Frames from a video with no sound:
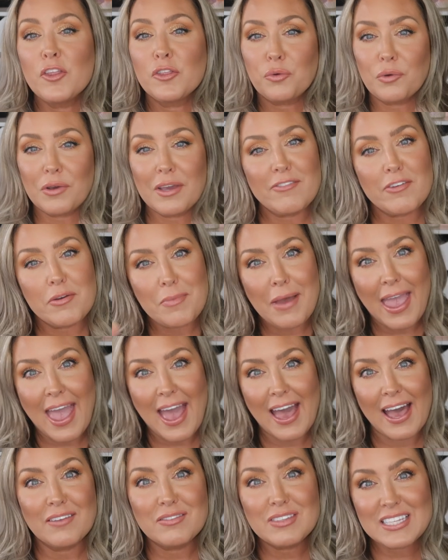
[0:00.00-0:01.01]
Three of them I
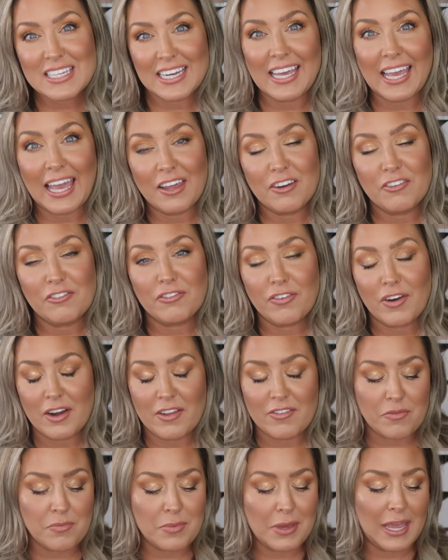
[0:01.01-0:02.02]
have sitting in
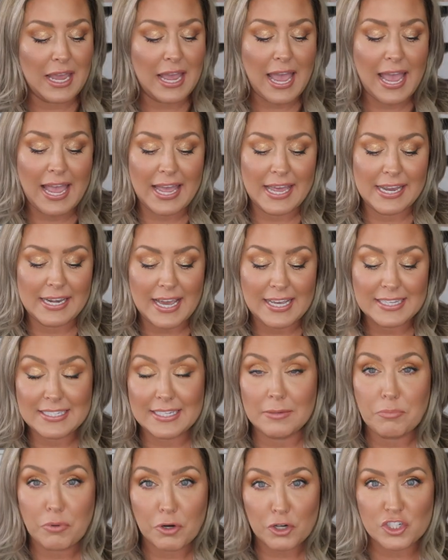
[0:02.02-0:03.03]
front of me and I
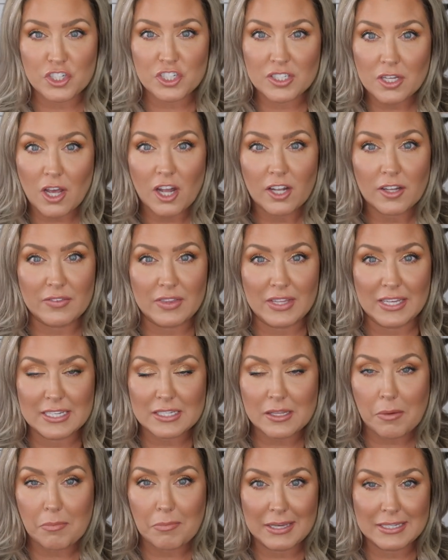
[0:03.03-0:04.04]
did purchase all of
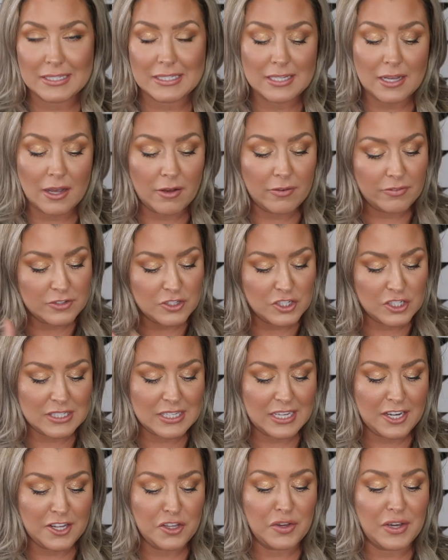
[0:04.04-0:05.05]
these myself,
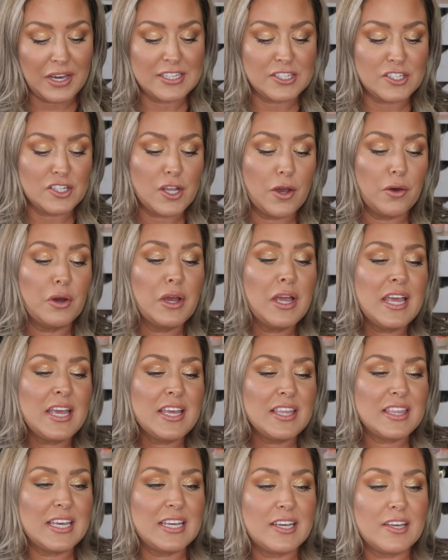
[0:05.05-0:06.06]
just letting you guys know.
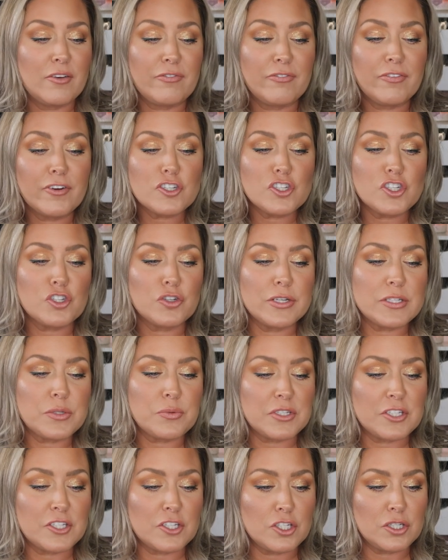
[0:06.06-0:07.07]
The first
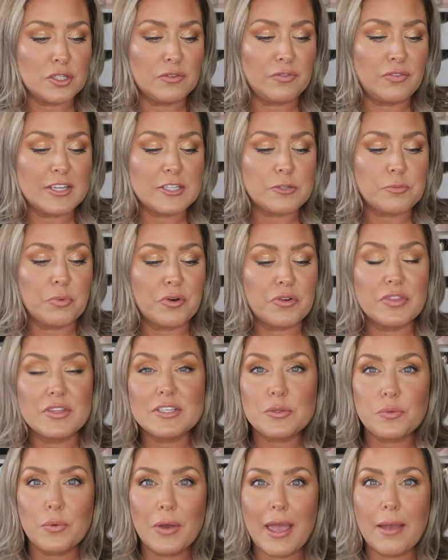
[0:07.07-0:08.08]
choice was a Too Faced Born
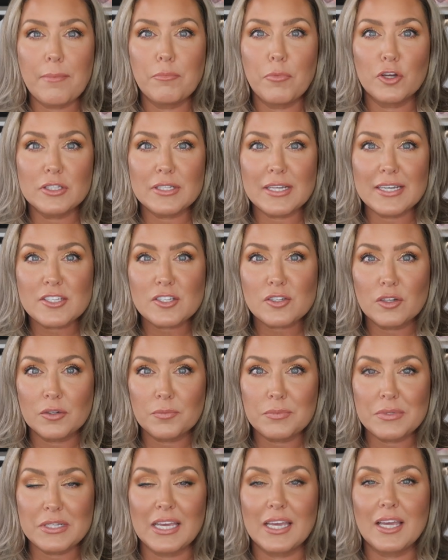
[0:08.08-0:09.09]
This Way
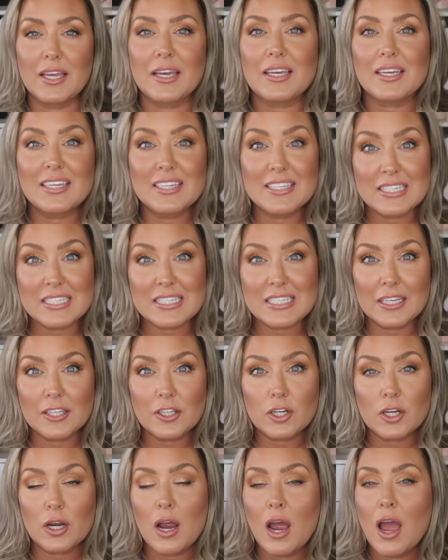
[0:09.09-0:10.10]
multi-sculpting
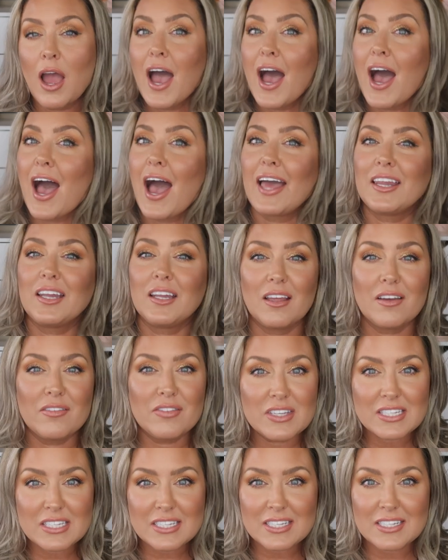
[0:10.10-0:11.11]
concealer. I
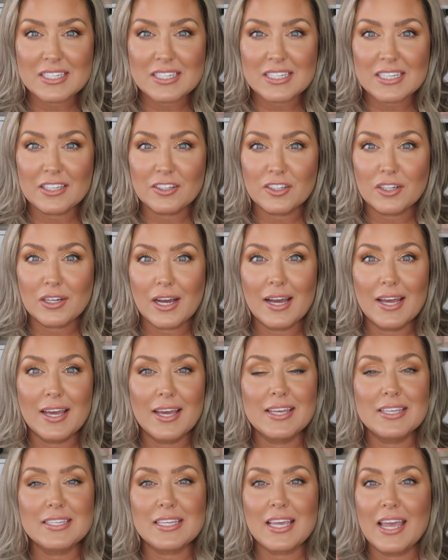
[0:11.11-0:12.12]
love this concealer,
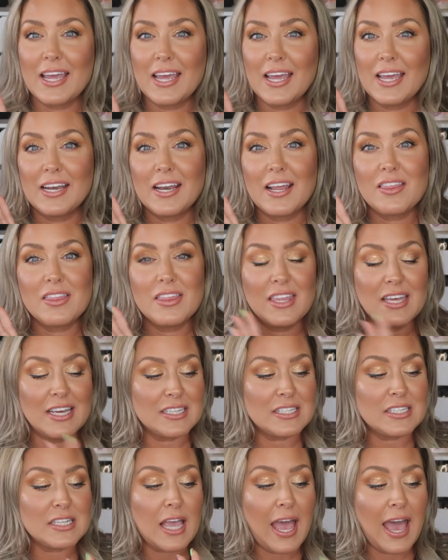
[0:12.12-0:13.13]
guys, and
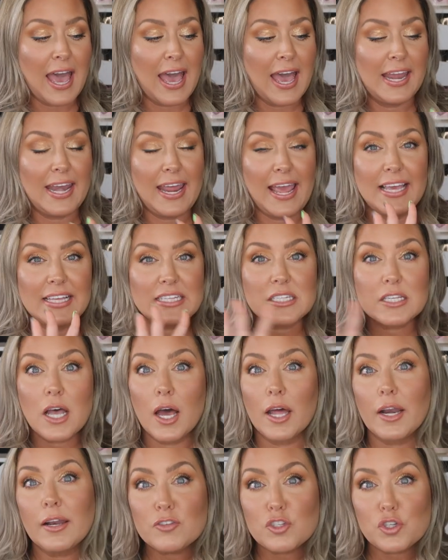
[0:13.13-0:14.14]
this had a
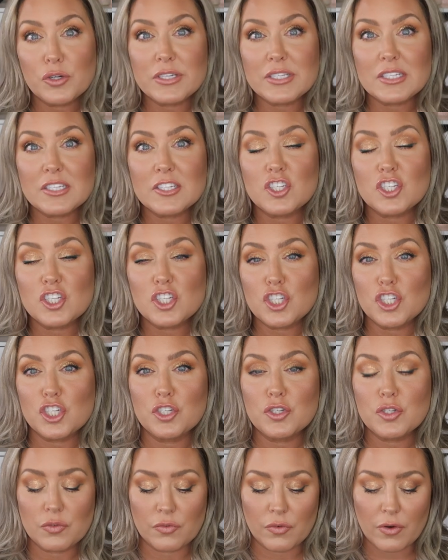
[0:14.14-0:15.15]
ton of choices to
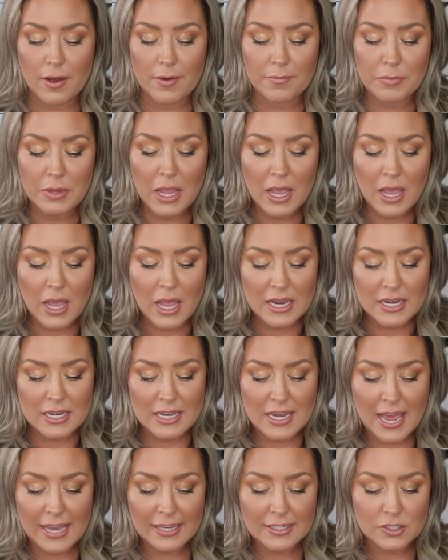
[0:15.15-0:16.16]
choose from.
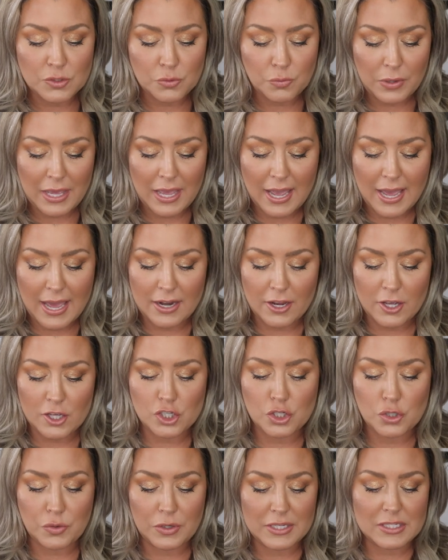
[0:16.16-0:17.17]
Next, we had a
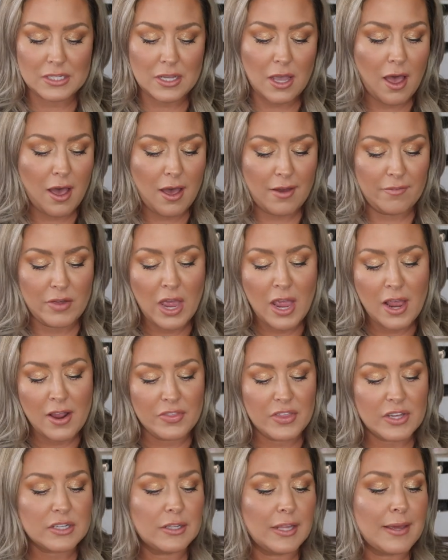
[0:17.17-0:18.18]
choice of
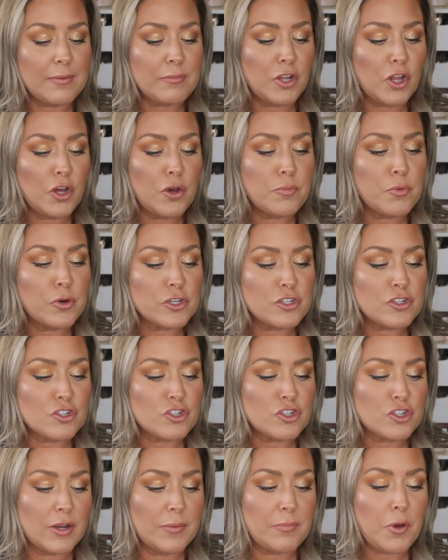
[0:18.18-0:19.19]
the Glam Glow
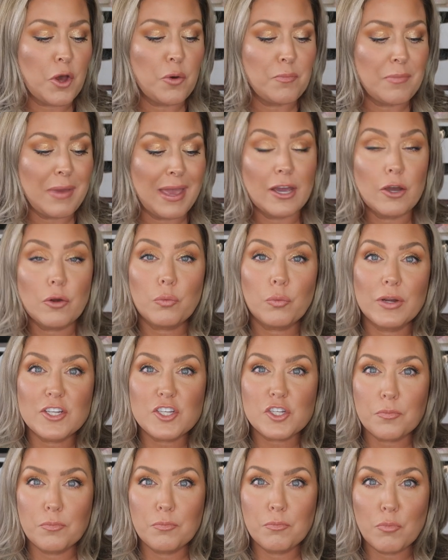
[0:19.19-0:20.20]
Moisture Trip Omega
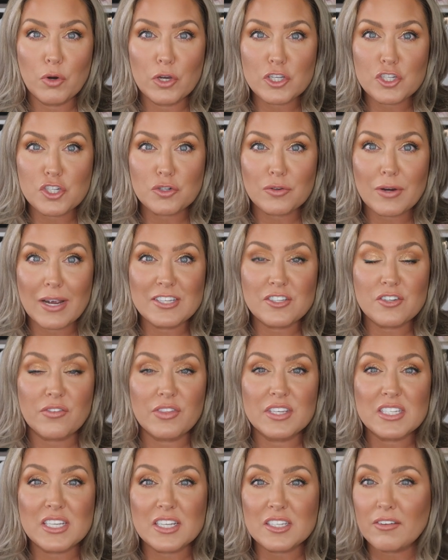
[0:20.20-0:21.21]
Rich Moisturizer.
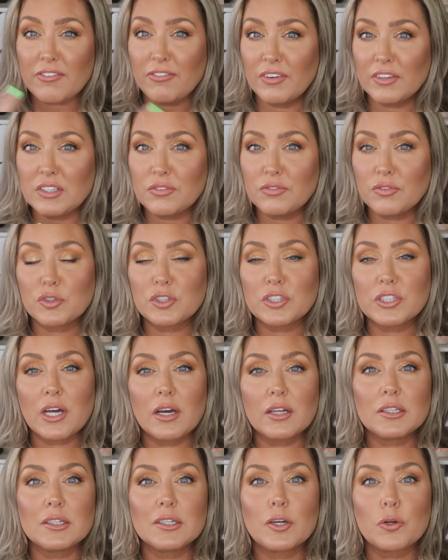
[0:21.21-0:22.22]
This has a
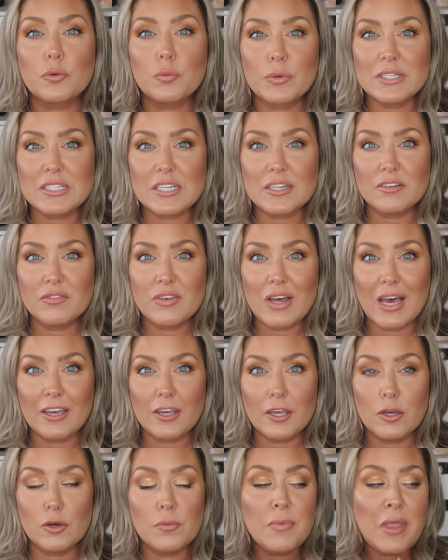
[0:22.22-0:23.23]
$54 retail
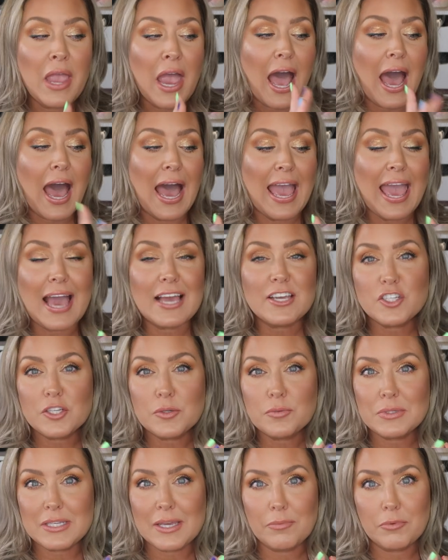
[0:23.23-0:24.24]
value. I
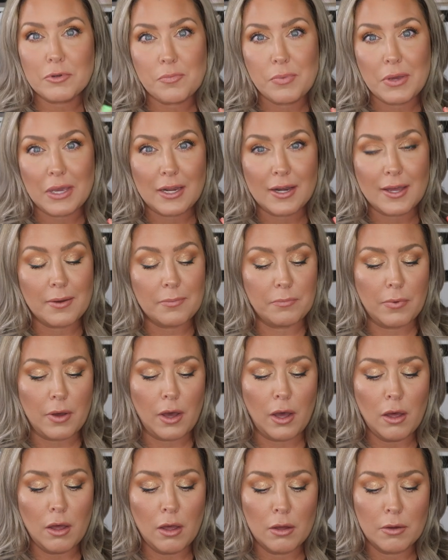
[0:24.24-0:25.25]
actually was able to pick it up.
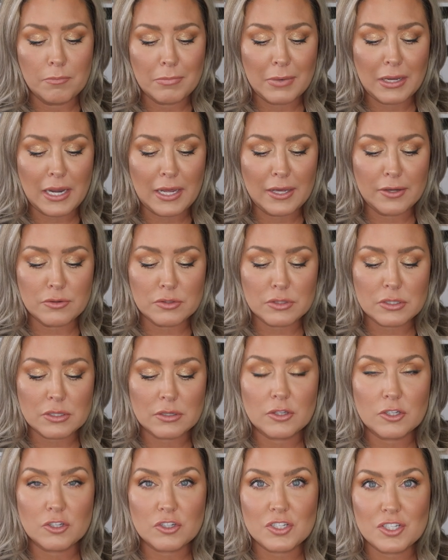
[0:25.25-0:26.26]
Oh, my nails.
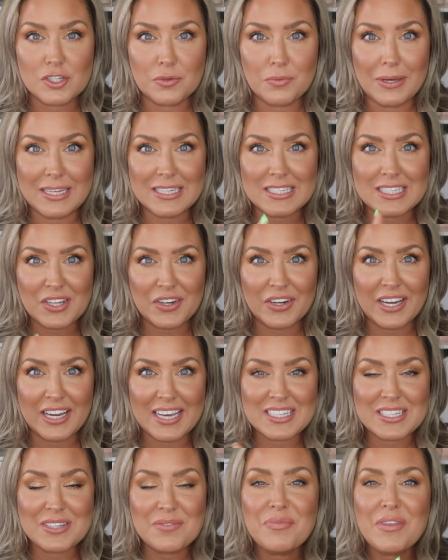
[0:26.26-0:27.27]
They're still wet. Sorry,
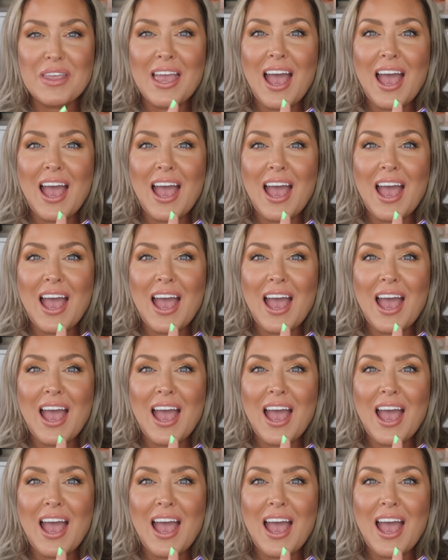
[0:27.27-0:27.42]
guys.